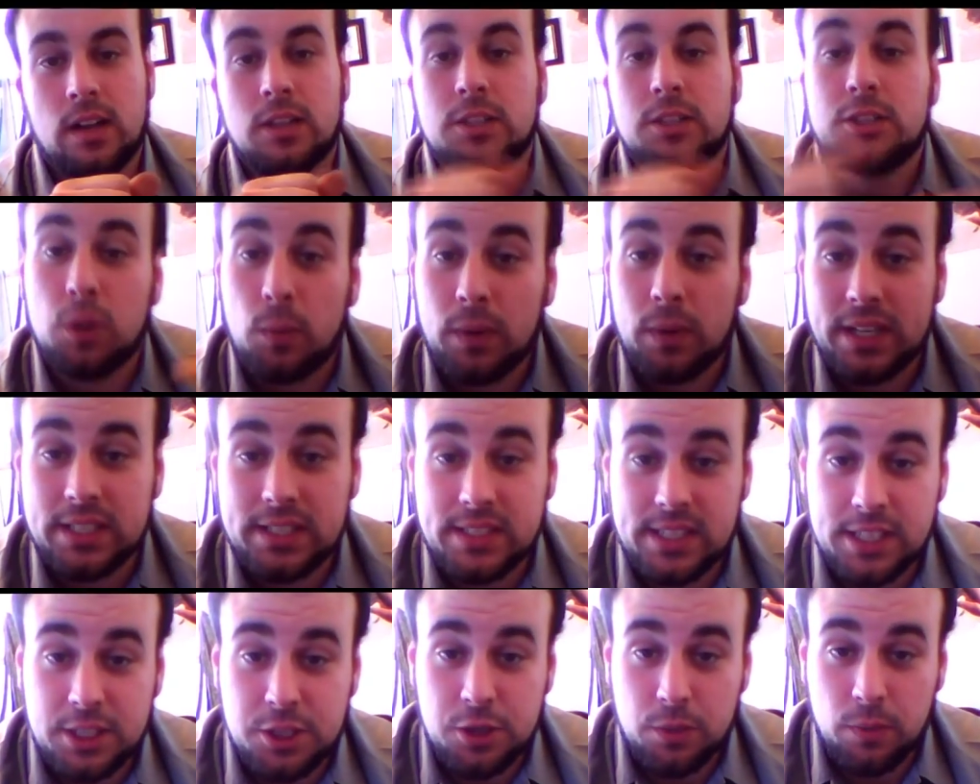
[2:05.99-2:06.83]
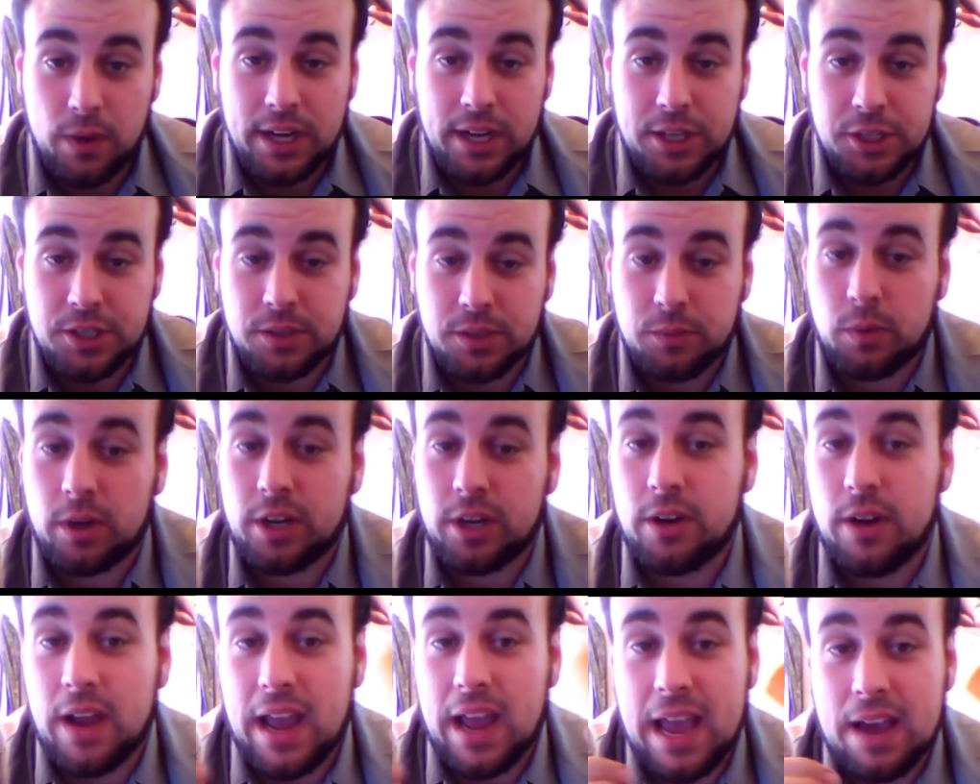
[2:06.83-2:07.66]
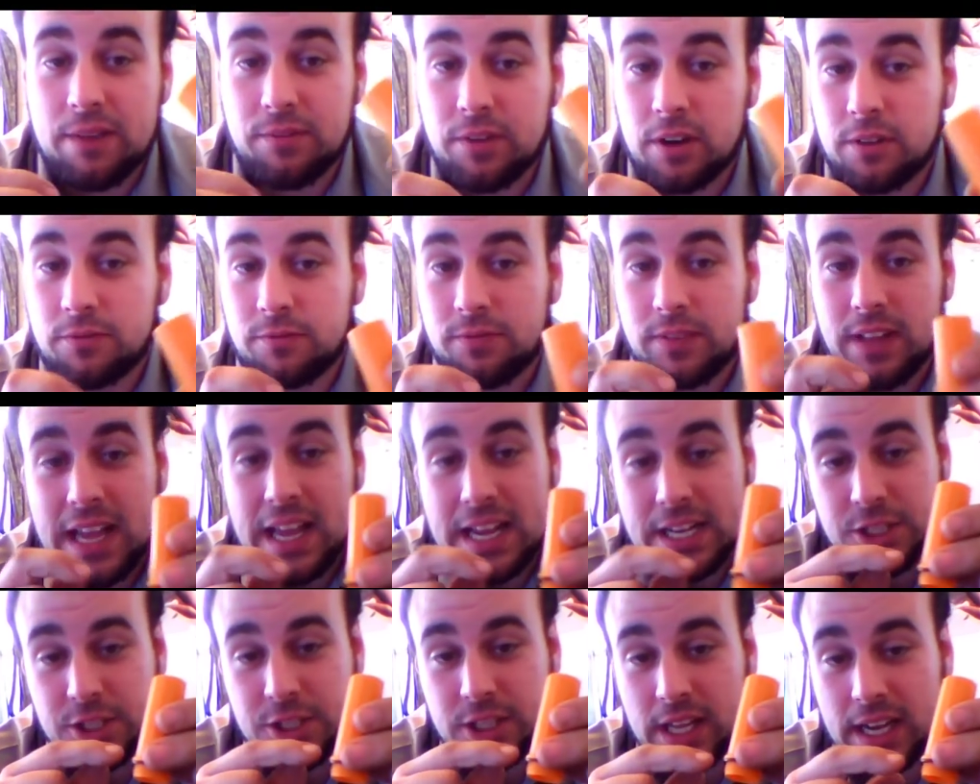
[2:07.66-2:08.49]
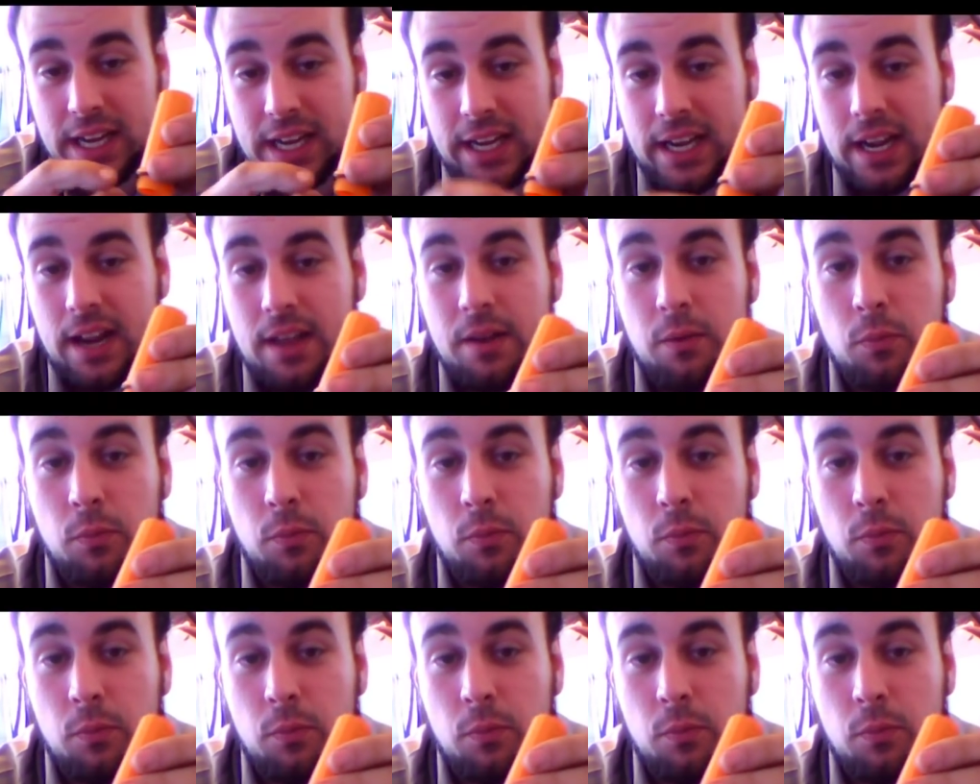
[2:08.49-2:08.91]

So in a situation where you have a flashlight